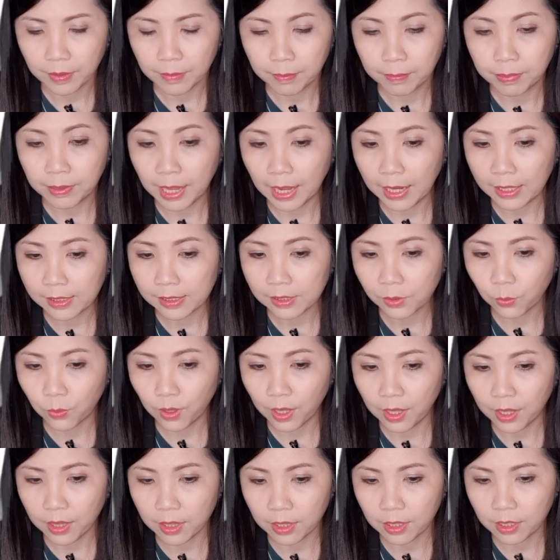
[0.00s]
plus
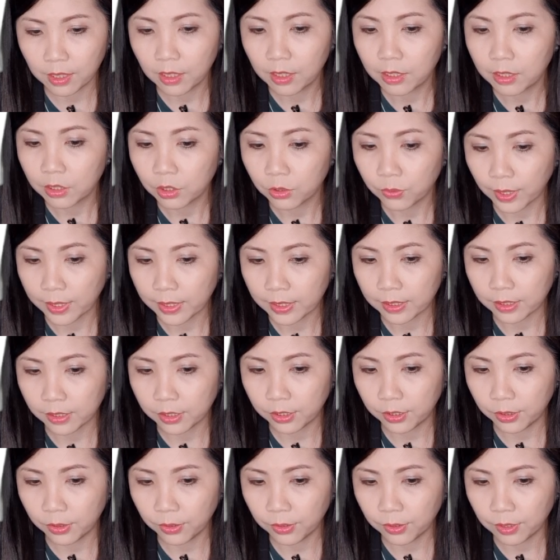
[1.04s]
with
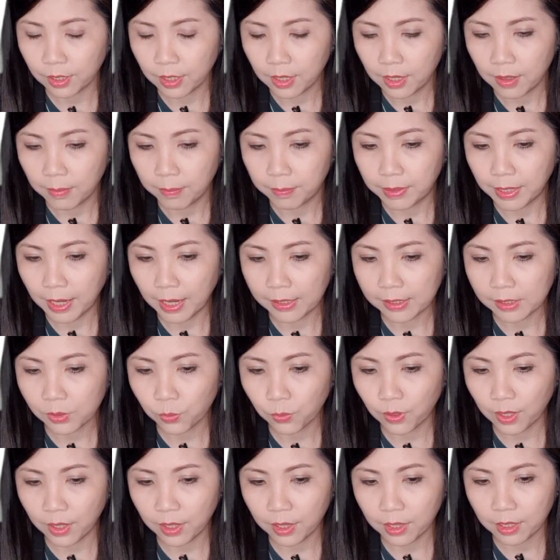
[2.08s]
22 plus
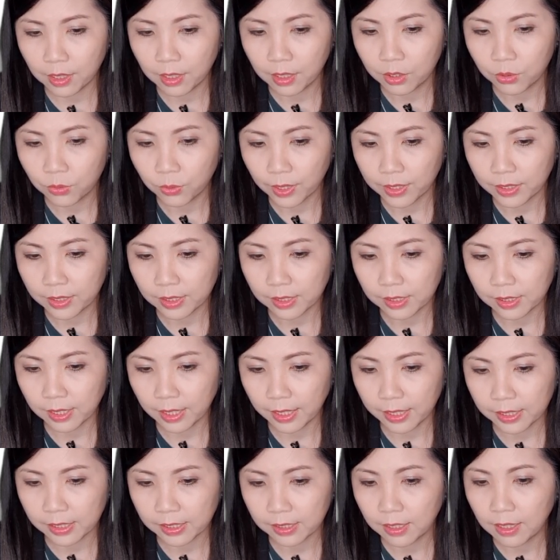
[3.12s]
with
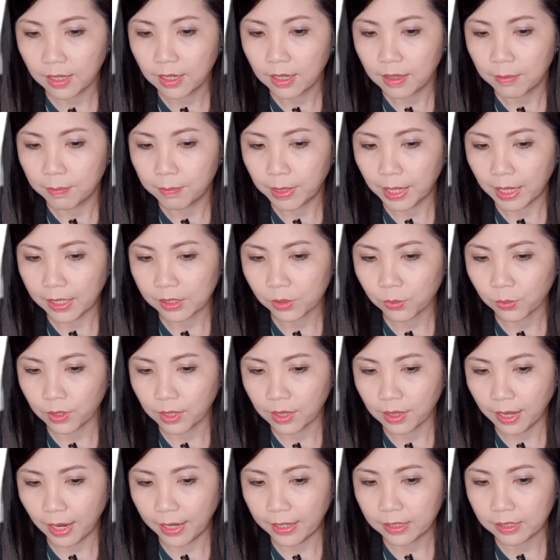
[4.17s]
26 plus with
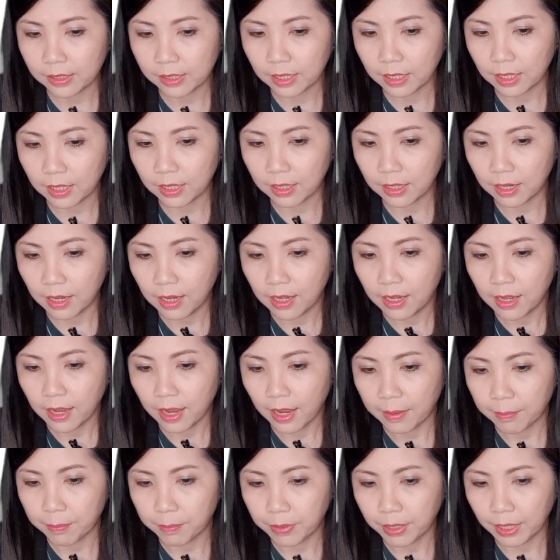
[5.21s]
19
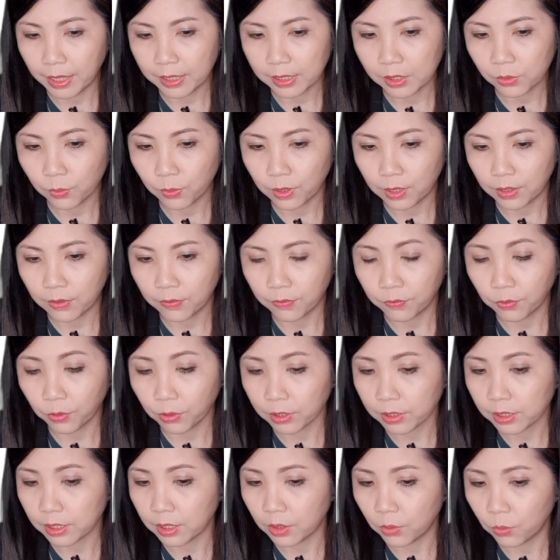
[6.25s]
and plus with
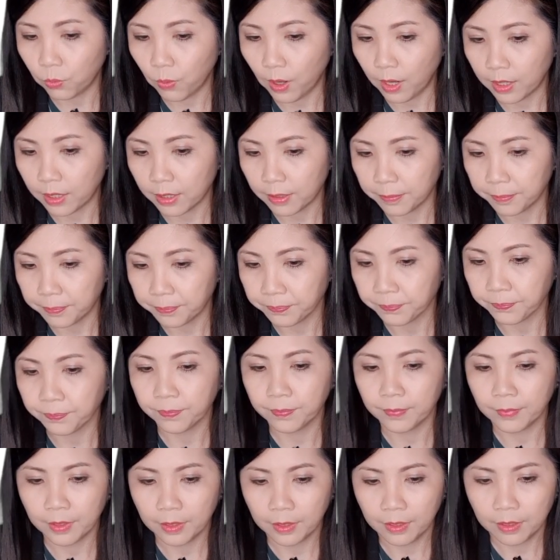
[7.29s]
41.
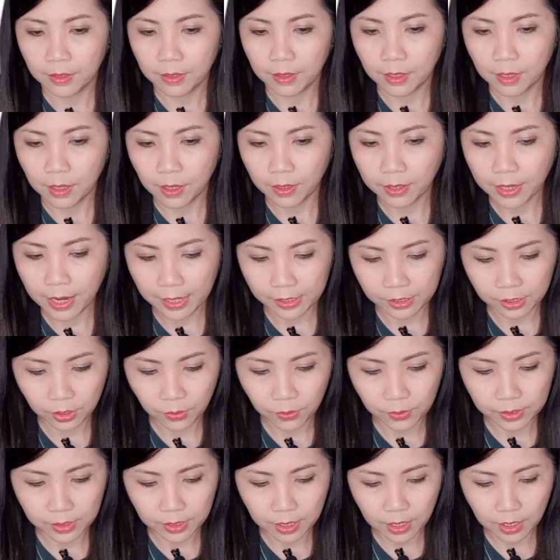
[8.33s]
Okay, so
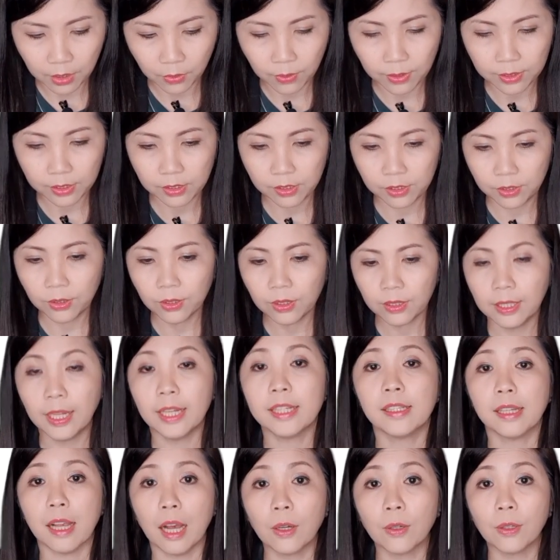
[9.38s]
it's equals to,
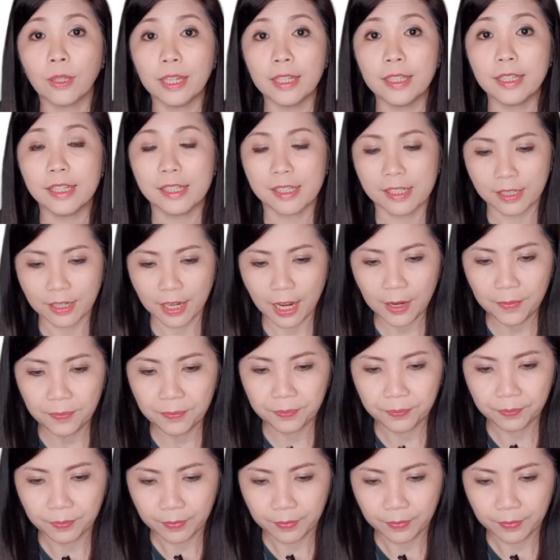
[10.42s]
let's calculate this, okay?